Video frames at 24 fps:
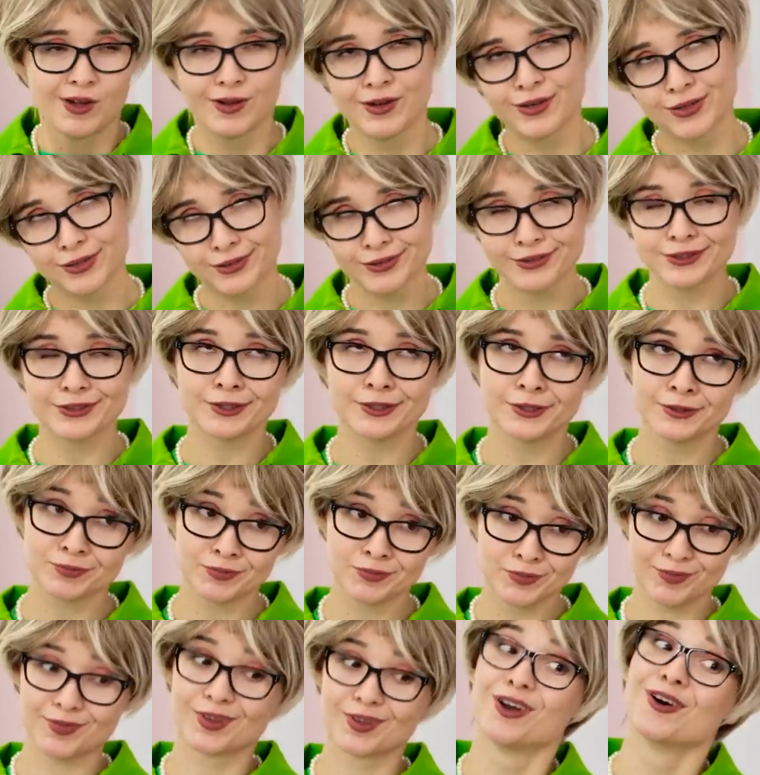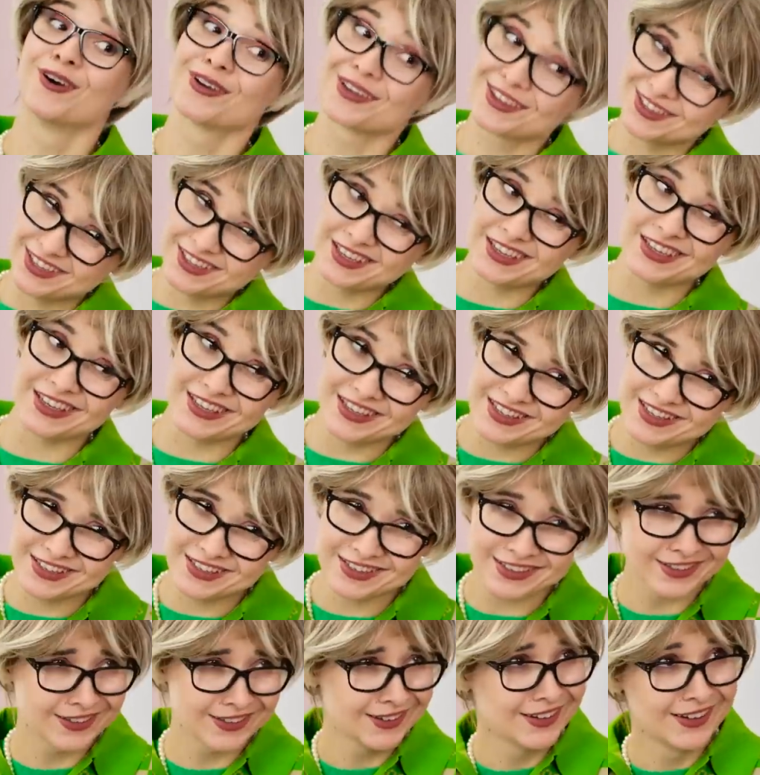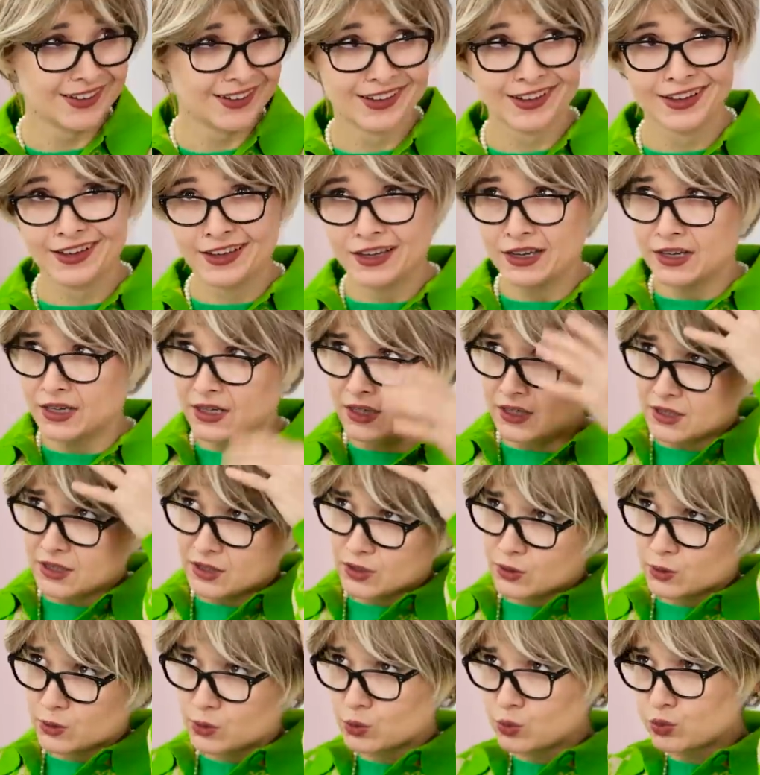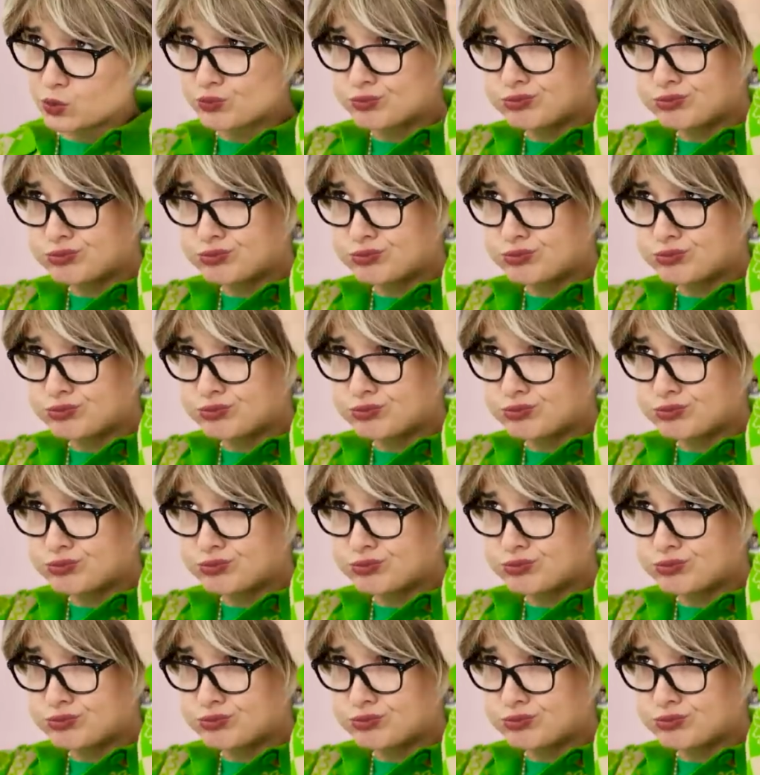that's okay. I guess it's going to be a bad hair day.